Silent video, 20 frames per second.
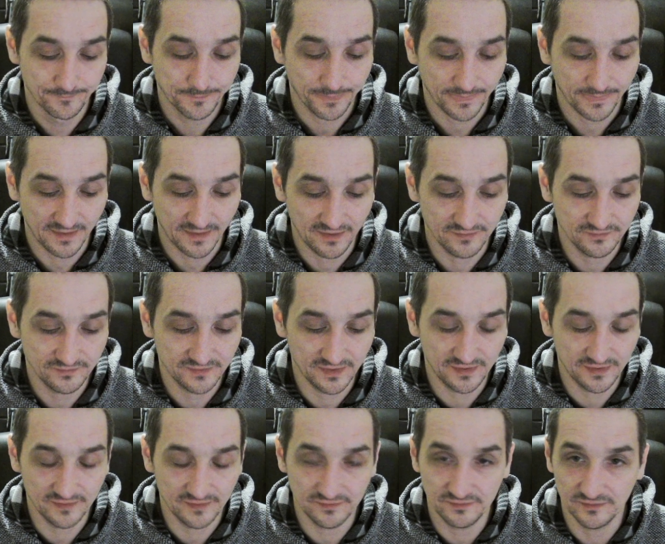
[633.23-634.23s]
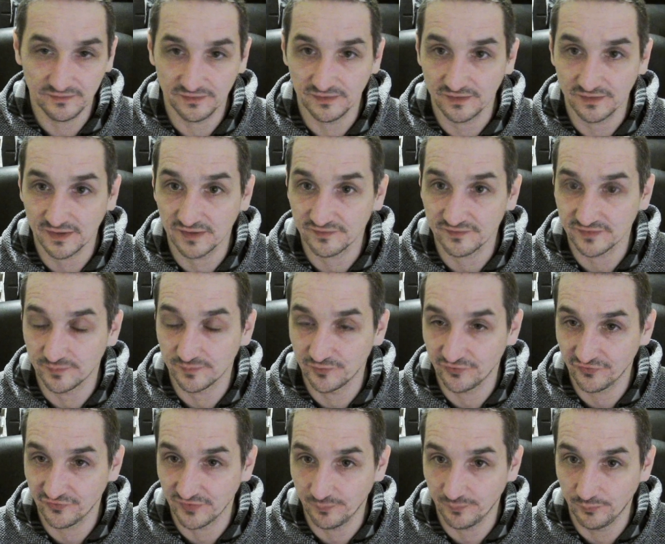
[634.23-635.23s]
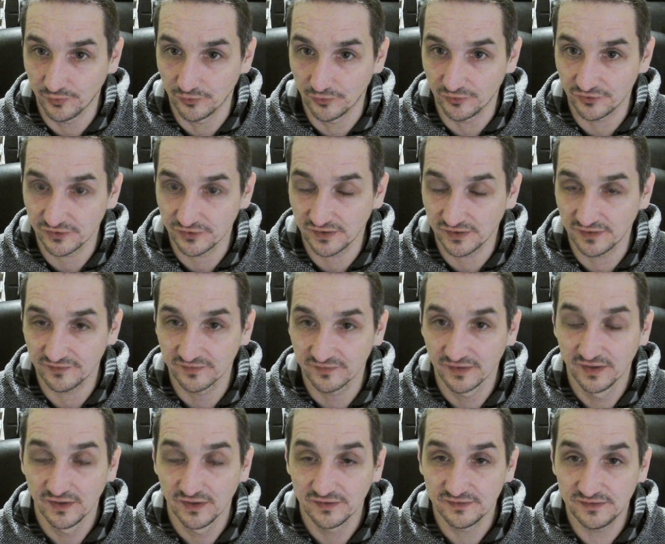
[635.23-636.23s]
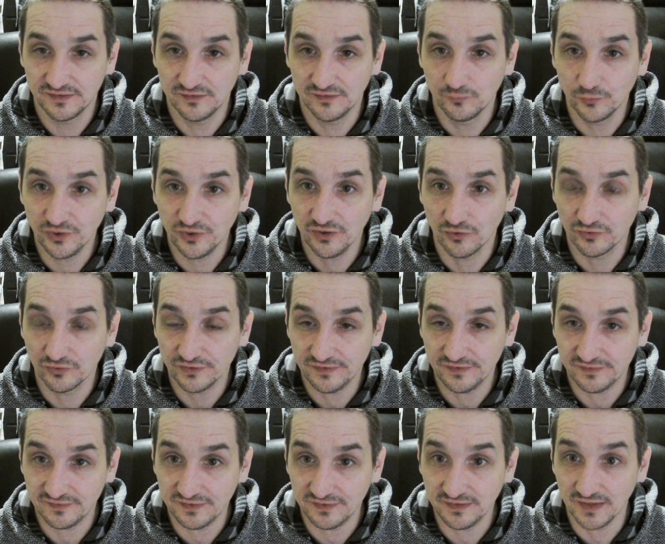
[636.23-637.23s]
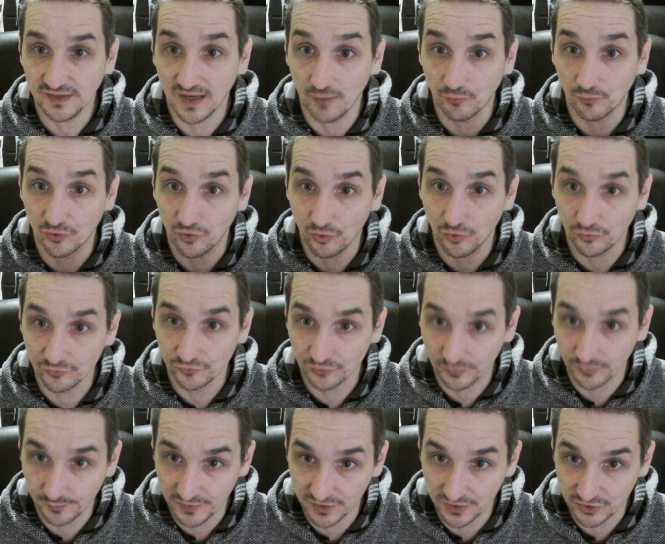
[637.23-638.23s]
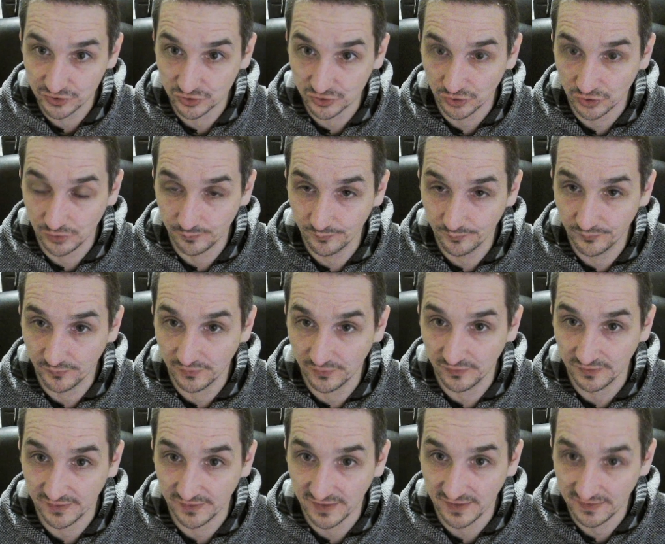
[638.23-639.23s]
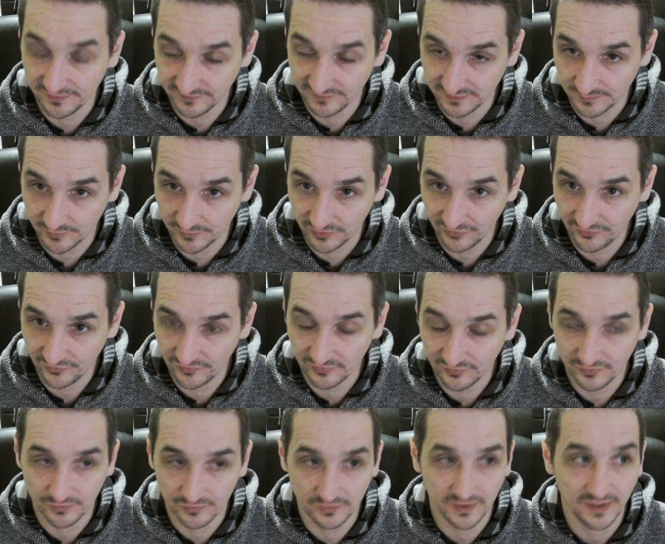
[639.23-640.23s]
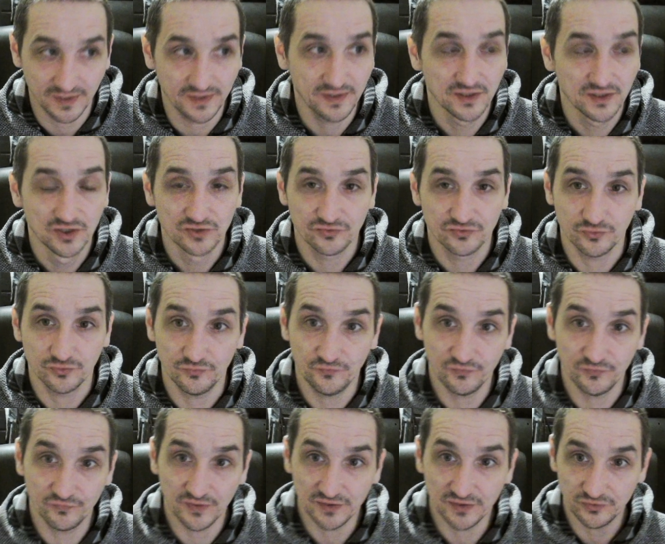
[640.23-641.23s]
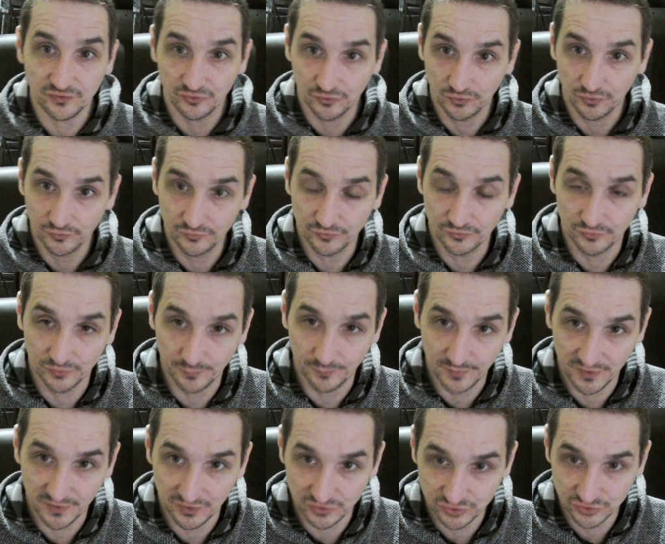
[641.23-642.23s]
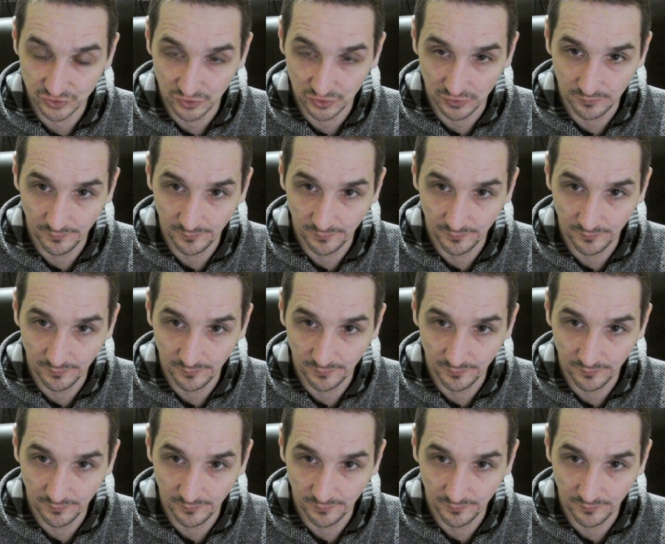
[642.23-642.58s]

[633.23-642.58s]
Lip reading: And then customer support, yes, we only see our own repair shop customers. Okay, so if you've got your own repair shop